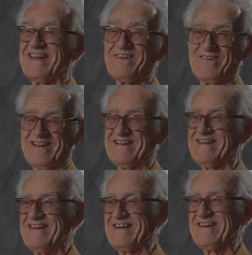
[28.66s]
anyway,
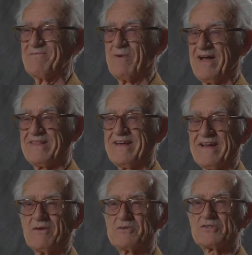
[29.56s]
by then
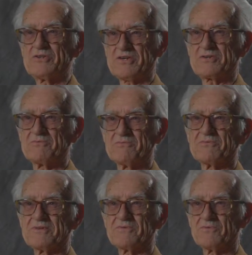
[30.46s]
I was hooked with